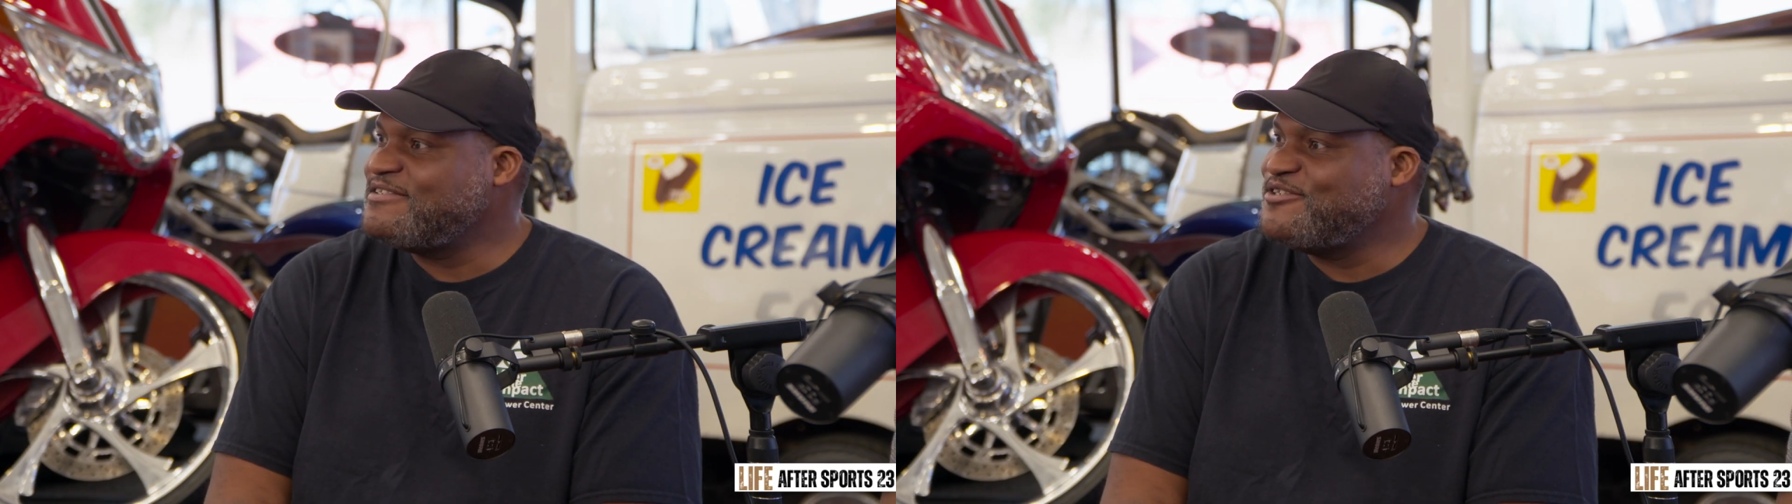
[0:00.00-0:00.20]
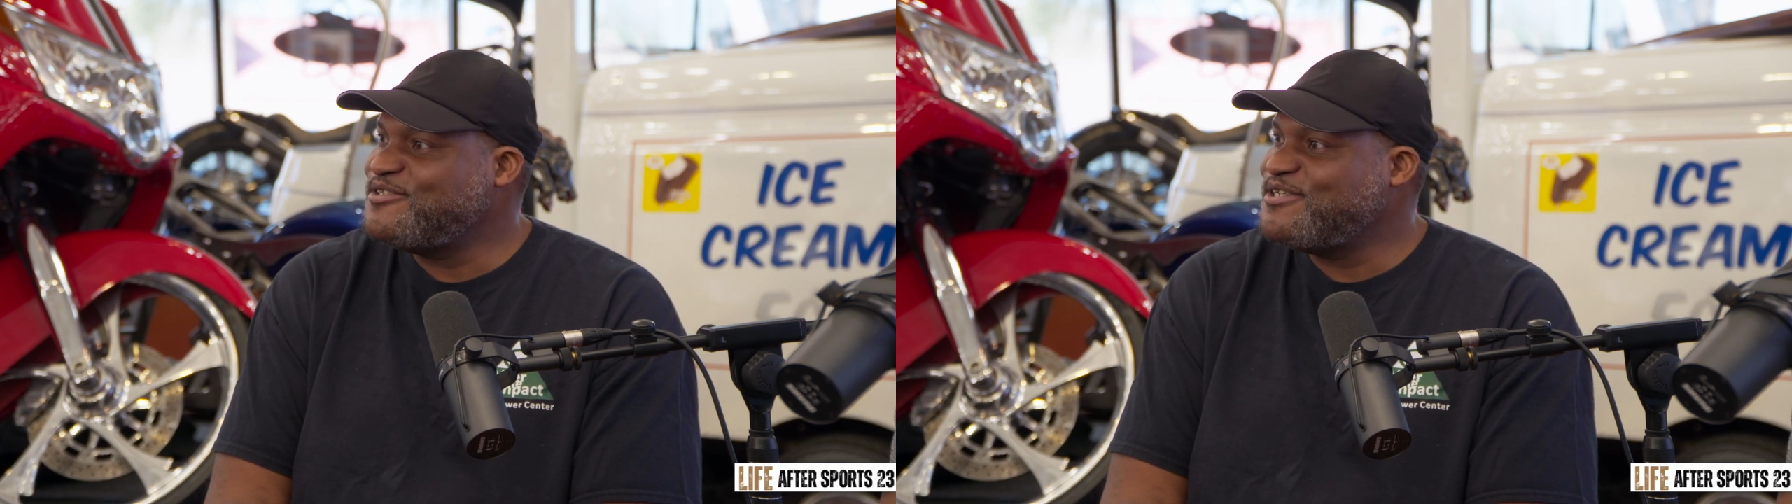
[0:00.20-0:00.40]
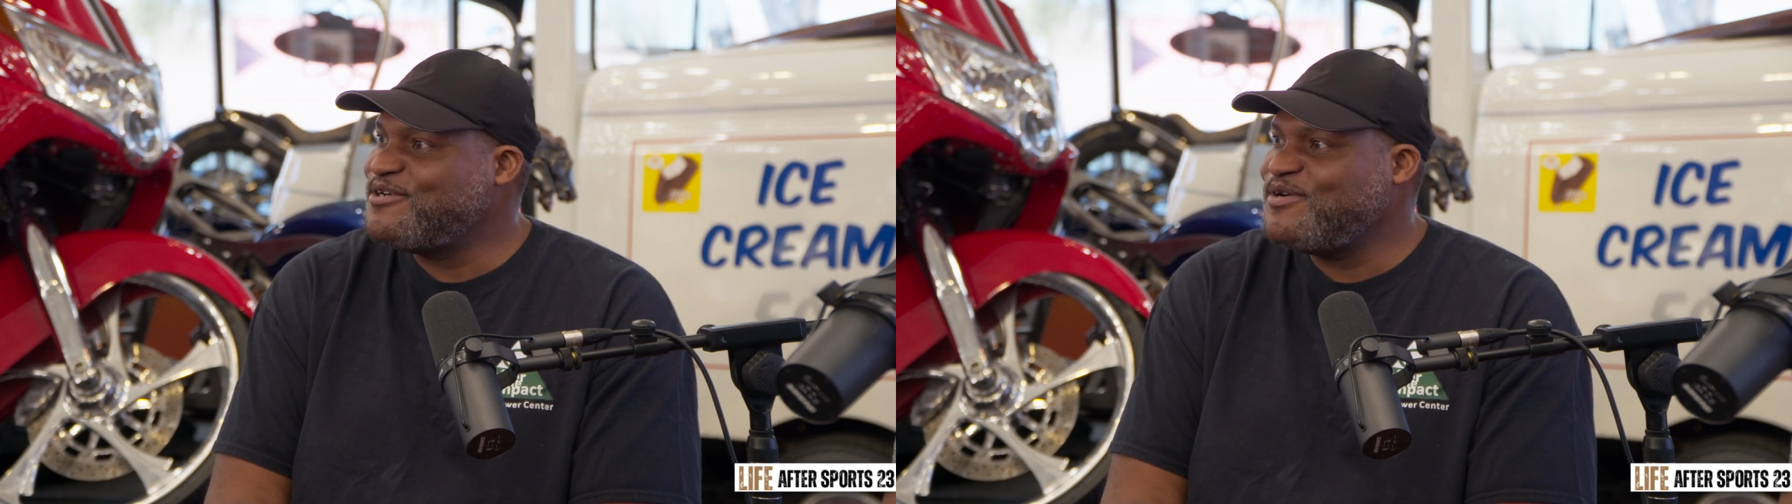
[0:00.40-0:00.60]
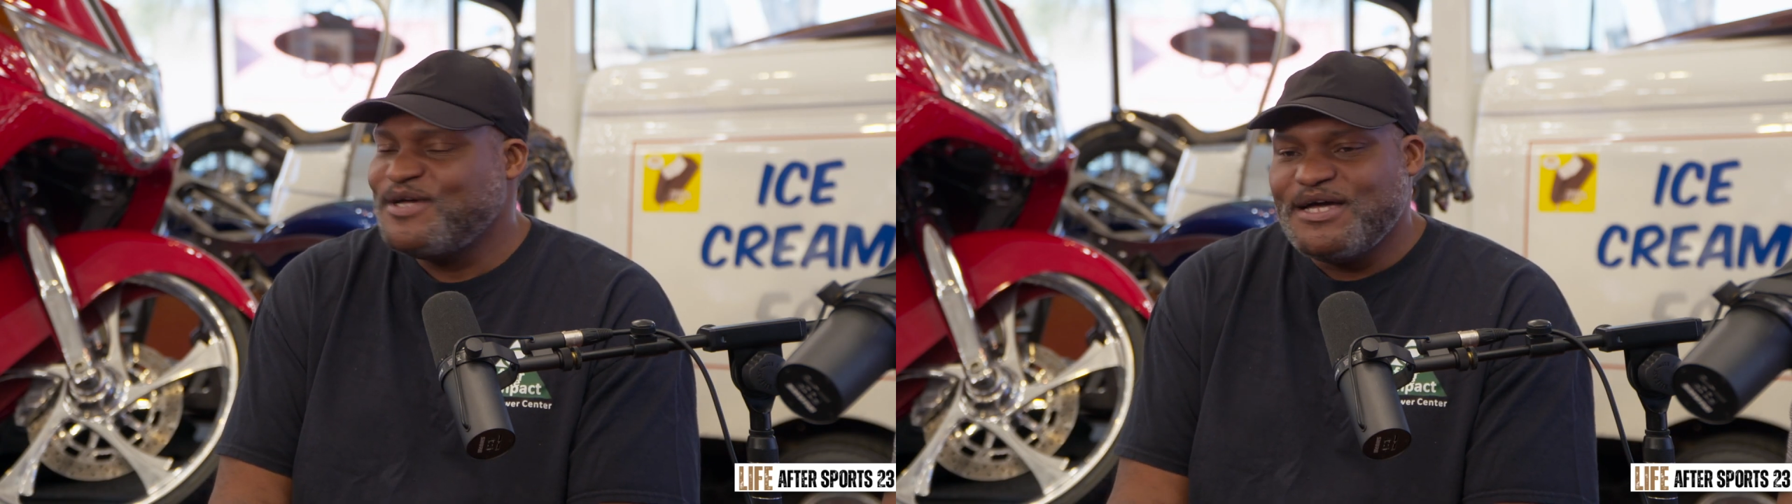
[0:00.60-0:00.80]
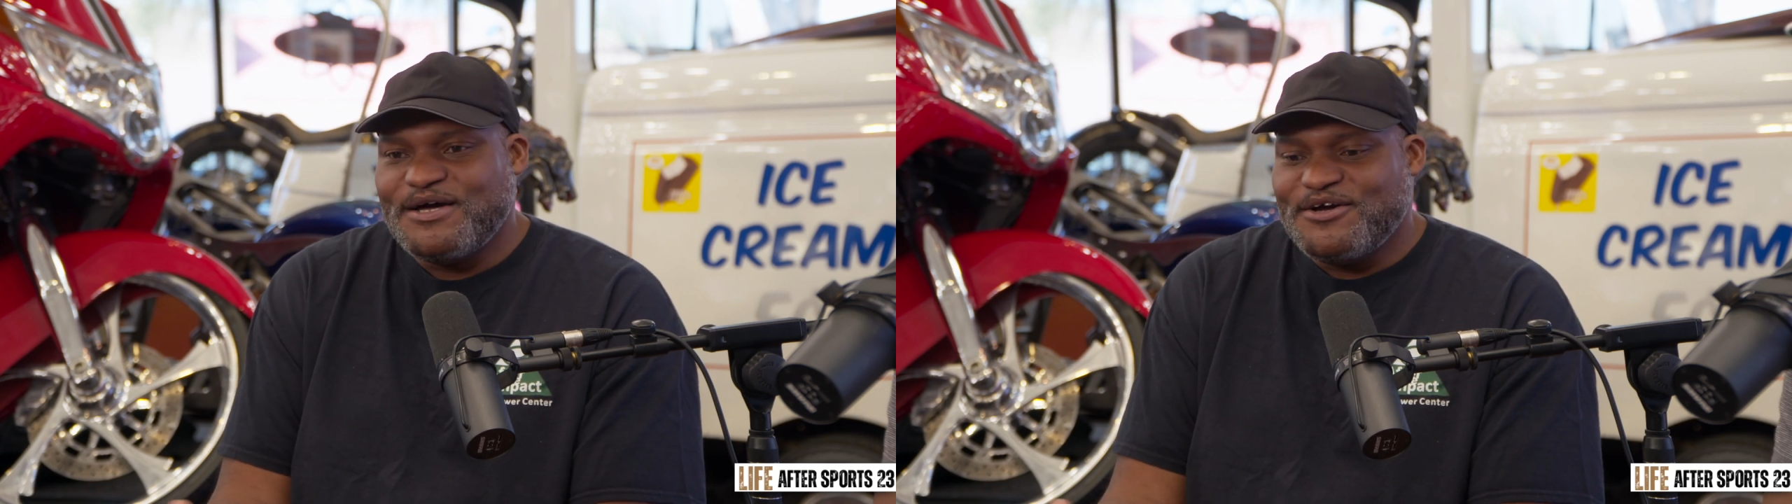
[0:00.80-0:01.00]

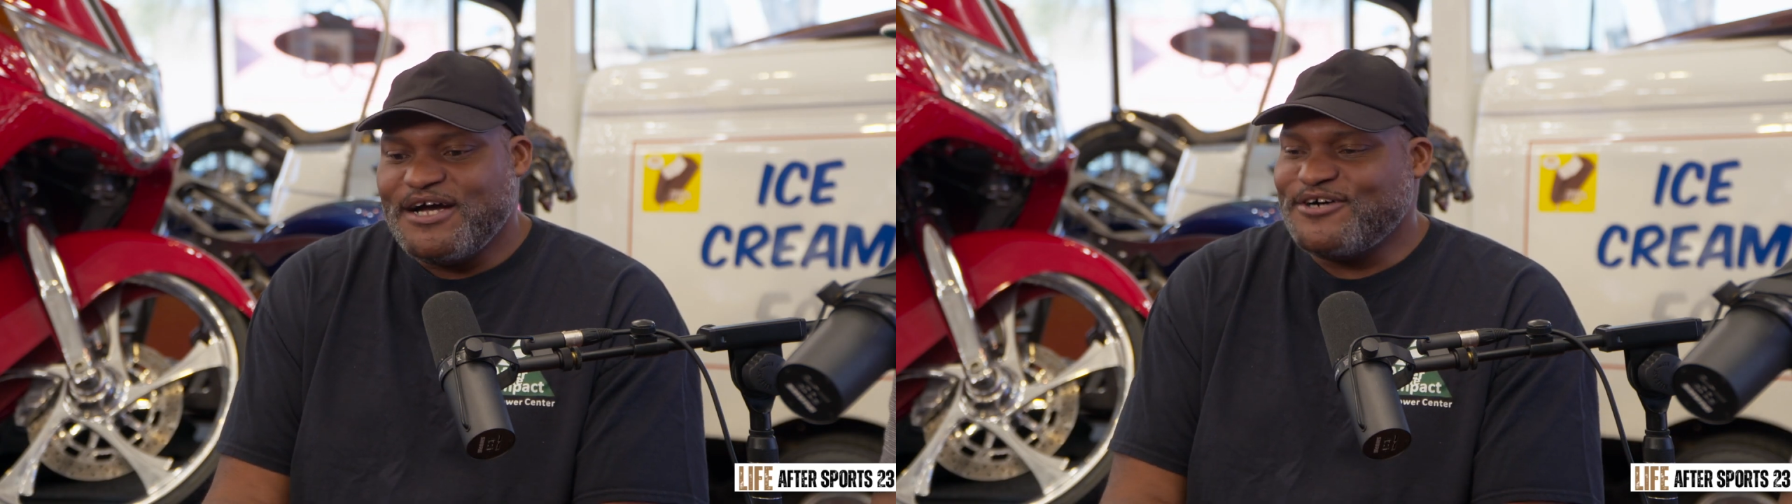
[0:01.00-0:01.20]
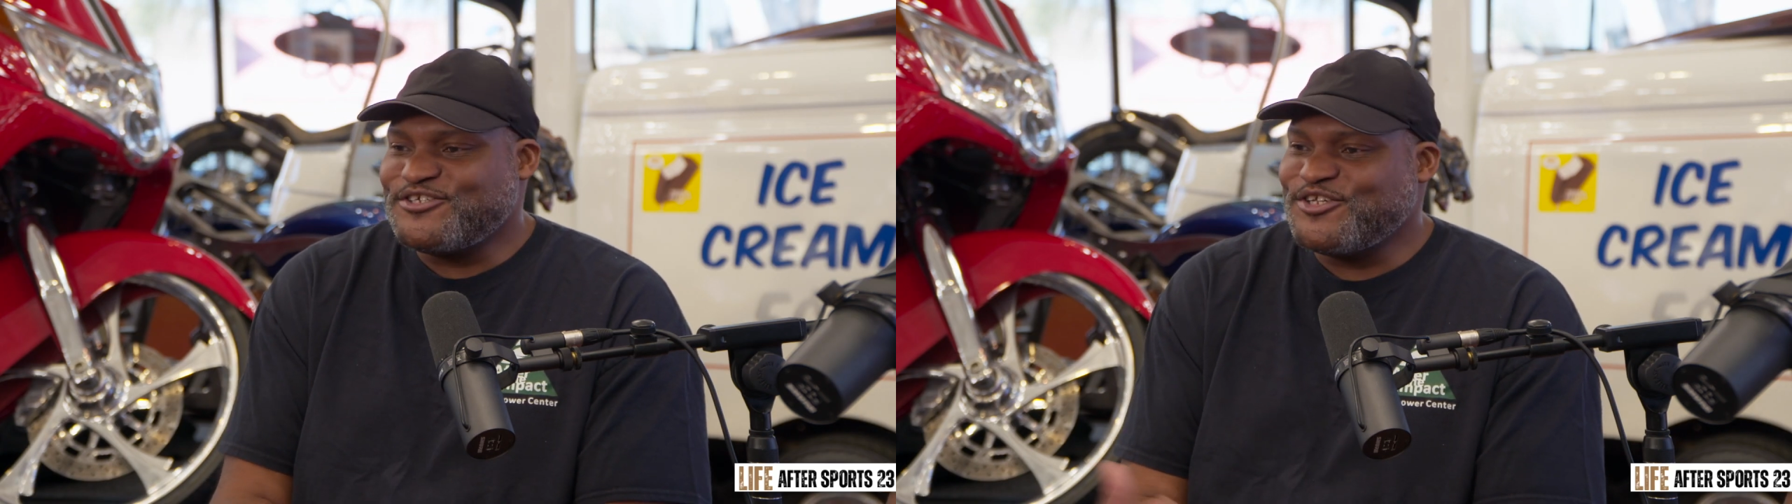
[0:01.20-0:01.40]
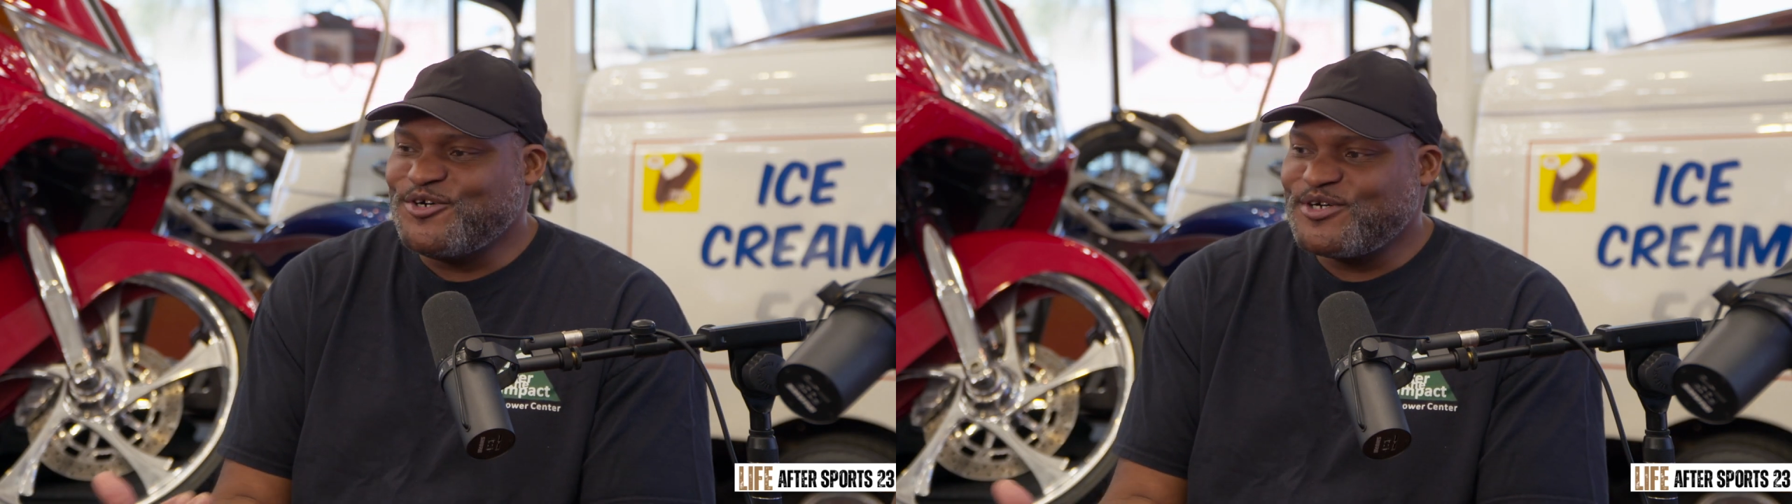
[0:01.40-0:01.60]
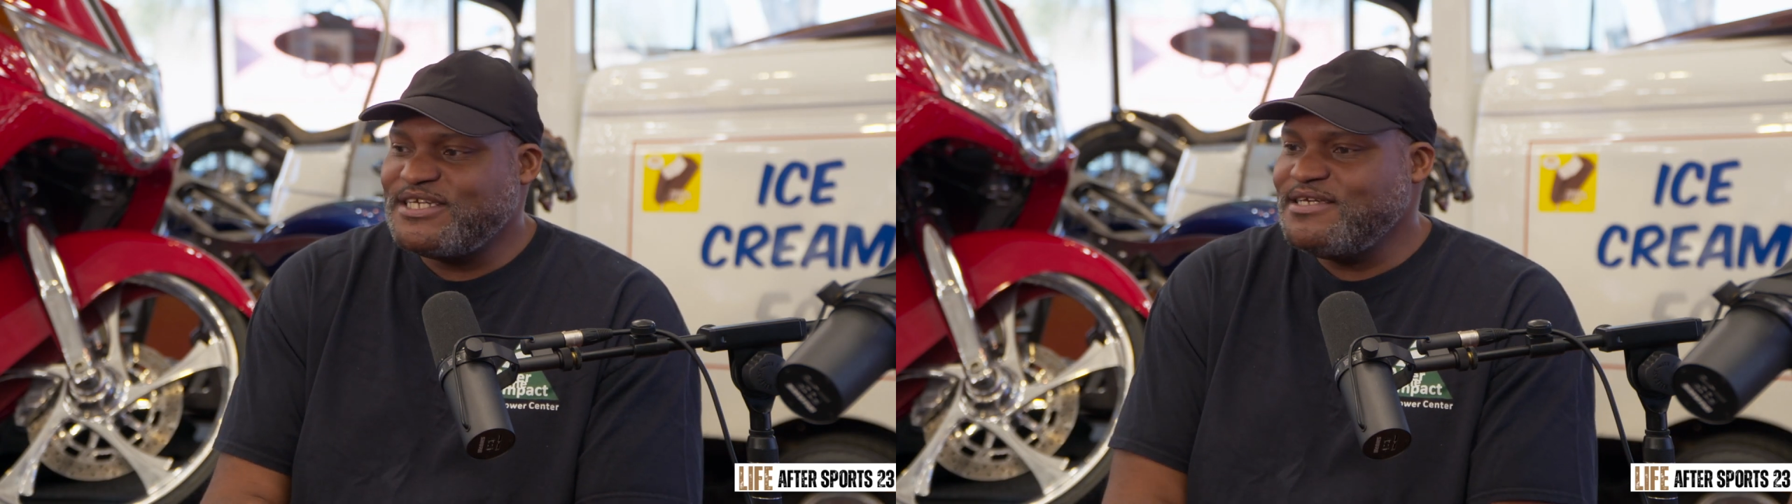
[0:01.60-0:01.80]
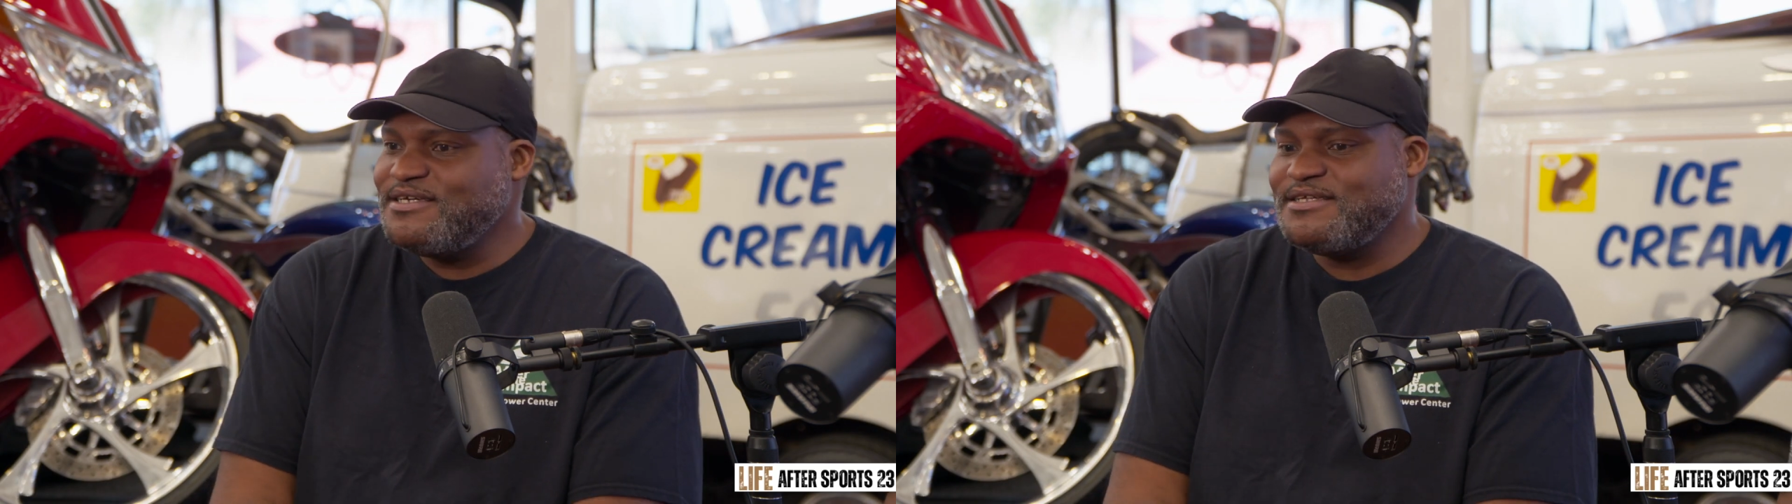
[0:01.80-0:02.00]
I was a little
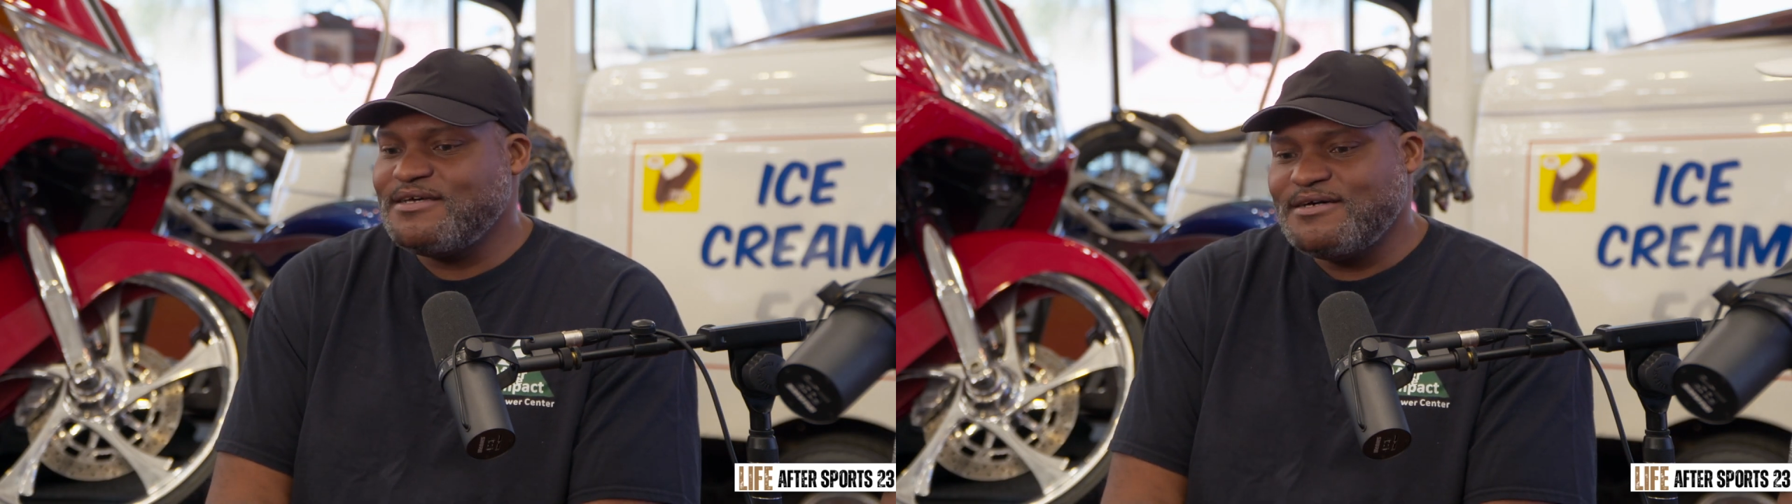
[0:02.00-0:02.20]
kid.